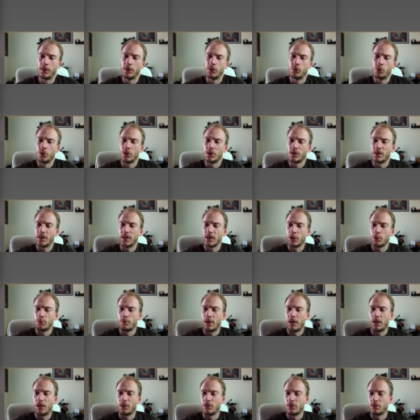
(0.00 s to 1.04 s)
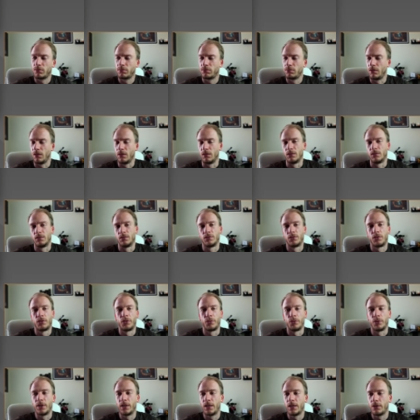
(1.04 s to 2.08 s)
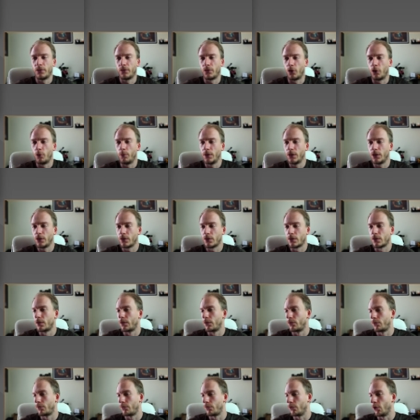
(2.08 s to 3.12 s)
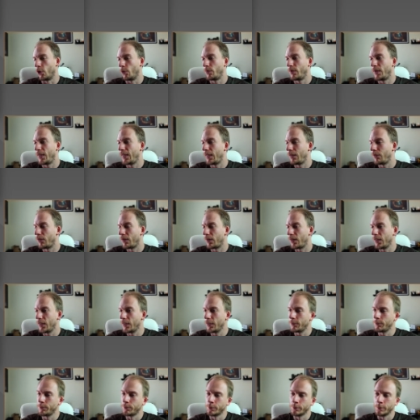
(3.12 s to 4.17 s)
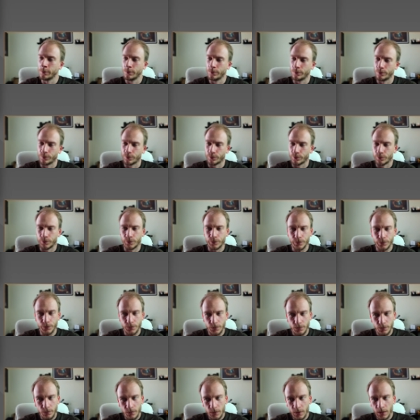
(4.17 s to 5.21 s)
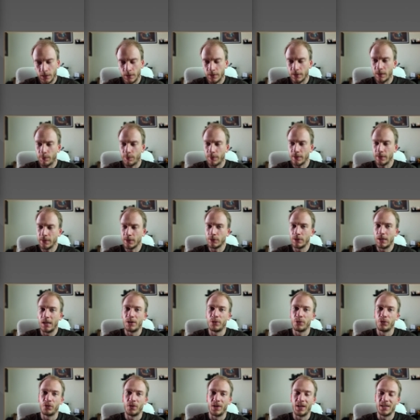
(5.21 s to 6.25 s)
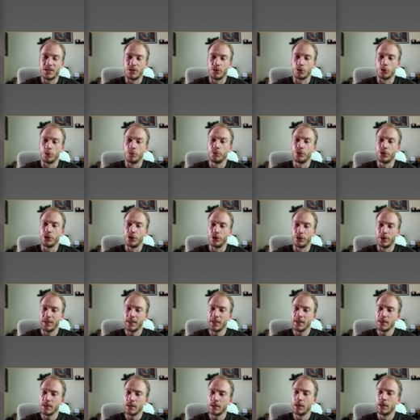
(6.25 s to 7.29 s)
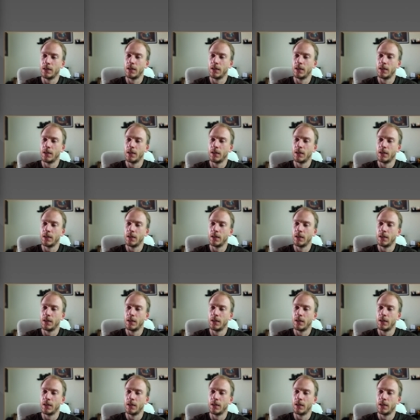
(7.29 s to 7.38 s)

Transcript: it will take about three, four minutes to update everything, depending on how fast your computer is.